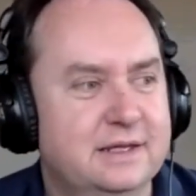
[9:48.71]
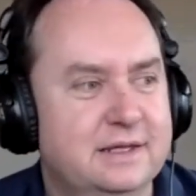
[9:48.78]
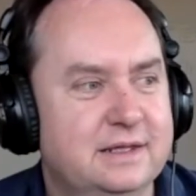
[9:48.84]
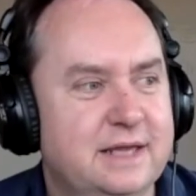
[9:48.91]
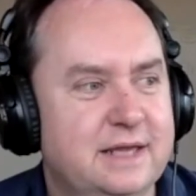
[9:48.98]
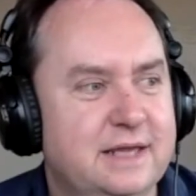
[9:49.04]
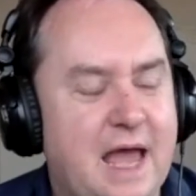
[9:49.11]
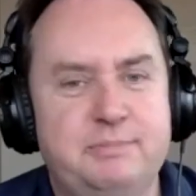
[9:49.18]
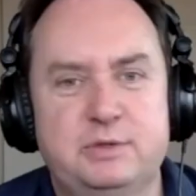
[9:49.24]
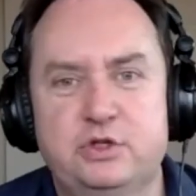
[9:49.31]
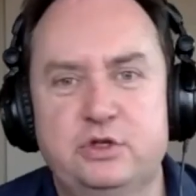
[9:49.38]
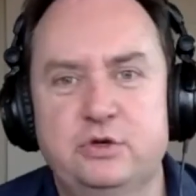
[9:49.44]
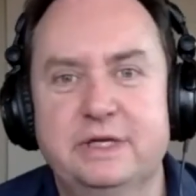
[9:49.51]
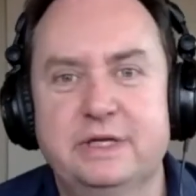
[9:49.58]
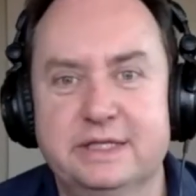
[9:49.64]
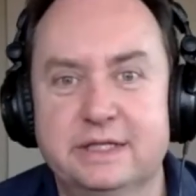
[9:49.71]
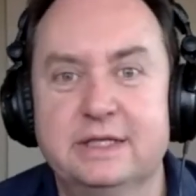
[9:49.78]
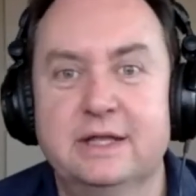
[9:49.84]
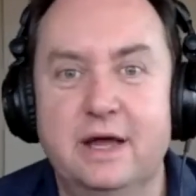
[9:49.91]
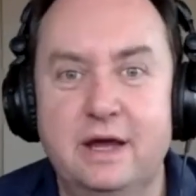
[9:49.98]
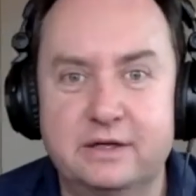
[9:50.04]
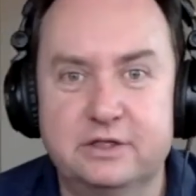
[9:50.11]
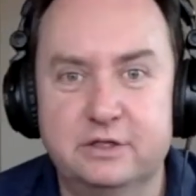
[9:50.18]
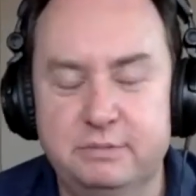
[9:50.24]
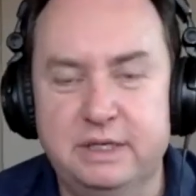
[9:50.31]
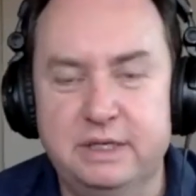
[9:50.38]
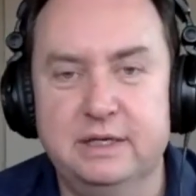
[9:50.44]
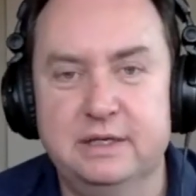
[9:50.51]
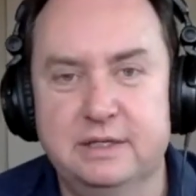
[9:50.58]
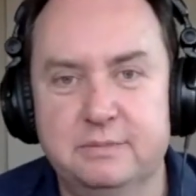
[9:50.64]
the aptitude and the luck to
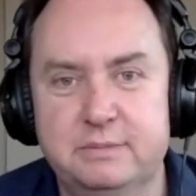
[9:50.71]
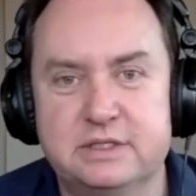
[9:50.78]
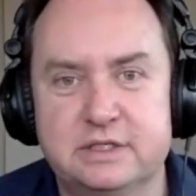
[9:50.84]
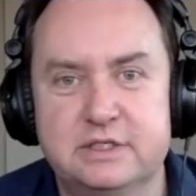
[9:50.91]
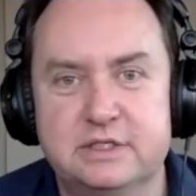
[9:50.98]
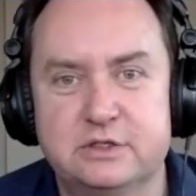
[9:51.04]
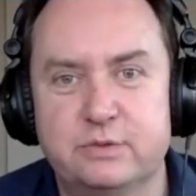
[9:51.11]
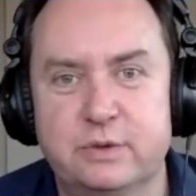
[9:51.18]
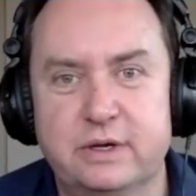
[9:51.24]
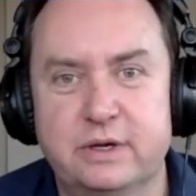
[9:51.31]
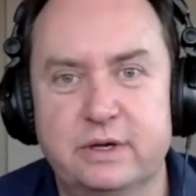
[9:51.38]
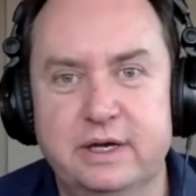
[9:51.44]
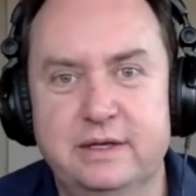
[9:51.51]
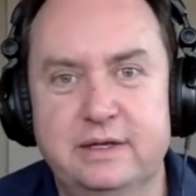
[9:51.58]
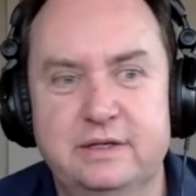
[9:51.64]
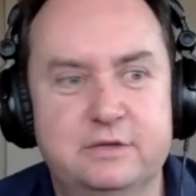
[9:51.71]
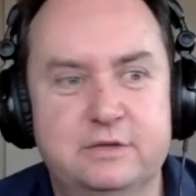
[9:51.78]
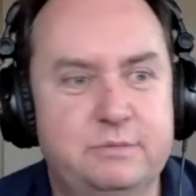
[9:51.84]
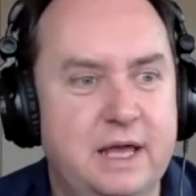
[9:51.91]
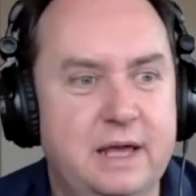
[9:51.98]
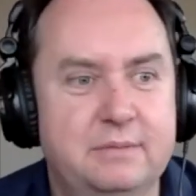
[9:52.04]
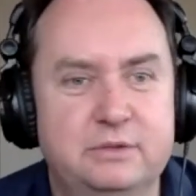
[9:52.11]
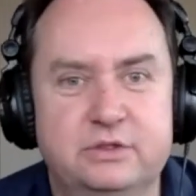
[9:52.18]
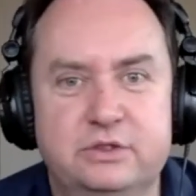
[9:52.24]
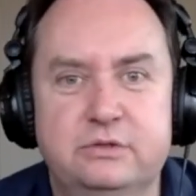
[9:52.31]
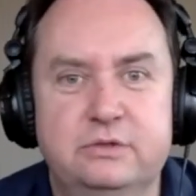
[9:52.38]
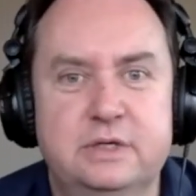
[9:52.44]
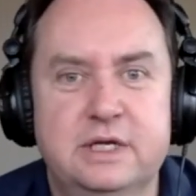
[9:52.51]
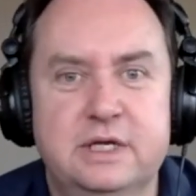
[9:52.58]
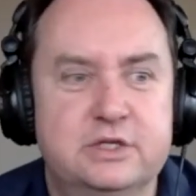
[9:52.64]
be in the businesses we're in to be able
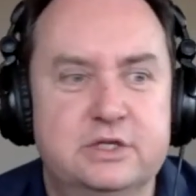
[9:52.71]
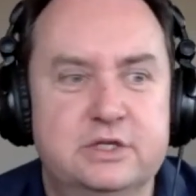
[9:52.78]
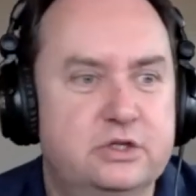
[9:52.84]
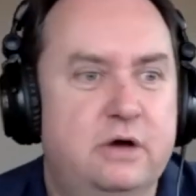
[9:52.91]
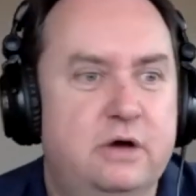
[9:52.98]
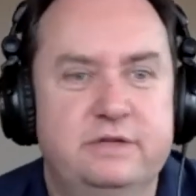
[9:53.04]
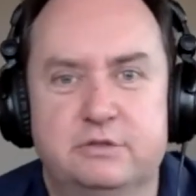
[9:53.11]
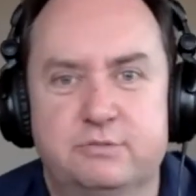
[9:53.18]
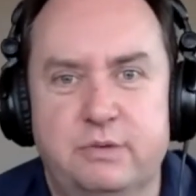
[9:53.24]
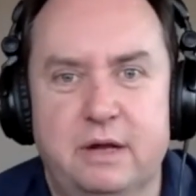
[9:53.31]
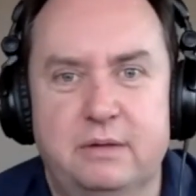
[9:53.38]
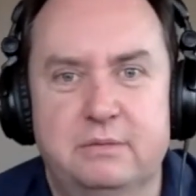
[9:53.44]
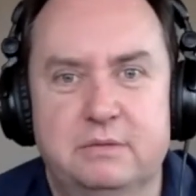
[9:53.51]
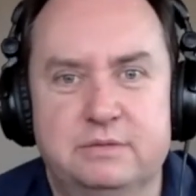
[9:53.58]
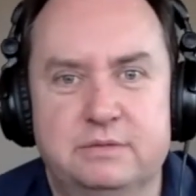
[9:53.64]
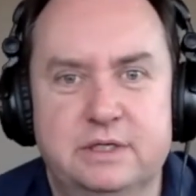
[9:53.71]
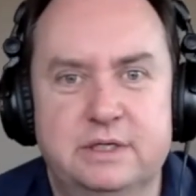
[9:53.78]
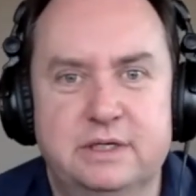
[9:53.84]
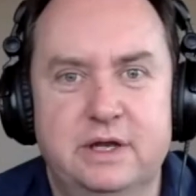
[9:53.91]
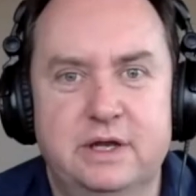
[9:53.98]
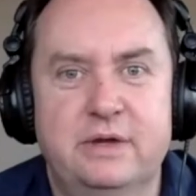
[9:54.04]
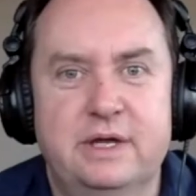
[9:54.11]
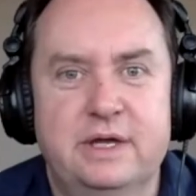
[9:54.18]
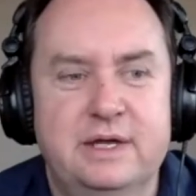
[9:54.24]
to solve these problems uh, you know